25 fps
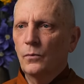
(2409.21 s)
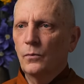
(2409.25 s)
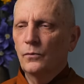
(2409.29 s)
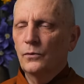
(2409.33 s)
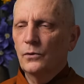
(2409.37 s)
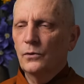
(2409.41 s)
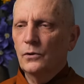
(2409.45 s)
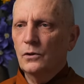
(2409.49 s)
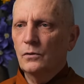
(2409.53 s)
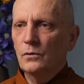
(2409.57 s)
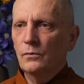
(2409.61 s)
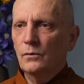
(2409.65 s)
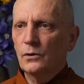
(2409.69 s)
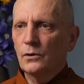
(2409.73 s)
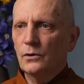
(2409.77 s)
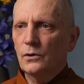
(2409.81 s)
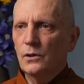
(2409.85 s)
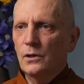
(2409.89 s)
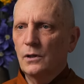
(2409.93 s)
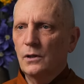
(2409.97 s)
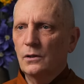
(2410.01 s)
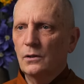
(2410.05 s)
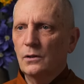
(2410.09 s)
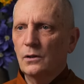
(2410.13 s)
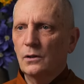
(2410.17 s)
first of all
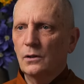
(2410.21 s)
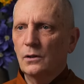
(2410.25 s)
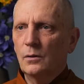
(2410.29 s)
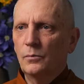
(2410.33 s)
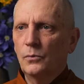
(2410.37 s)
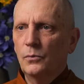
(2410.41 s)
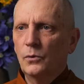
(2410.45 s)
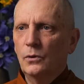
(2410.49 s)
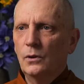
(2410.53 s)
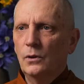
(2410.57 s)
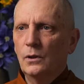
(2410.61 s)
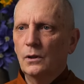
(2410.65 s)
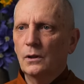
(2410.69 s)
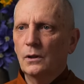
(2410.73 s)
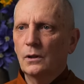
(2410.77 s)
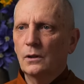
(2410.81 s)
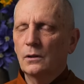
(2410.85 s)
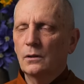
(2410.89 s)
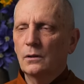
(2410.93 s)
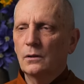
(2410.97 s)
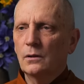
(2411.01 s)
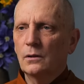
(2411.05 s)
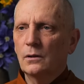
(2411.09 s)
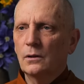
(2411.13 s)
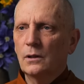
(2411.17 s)
sees that the
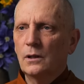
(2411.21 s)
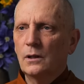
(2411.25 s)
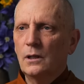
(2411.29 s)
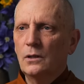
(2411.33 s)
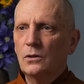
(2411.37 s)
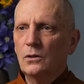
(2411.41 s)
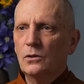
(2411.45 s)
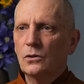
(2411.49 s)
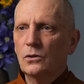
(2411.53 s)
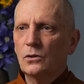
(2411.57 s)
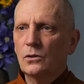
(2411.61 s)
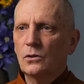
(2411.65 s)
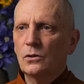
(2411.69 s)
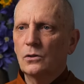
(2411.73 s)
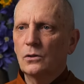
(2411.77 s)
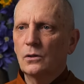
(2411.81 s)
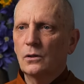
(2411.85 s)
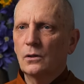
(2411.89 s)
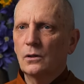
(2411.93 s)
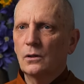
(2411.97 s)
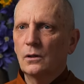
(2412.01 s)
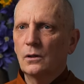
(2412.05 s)
Buddha teaches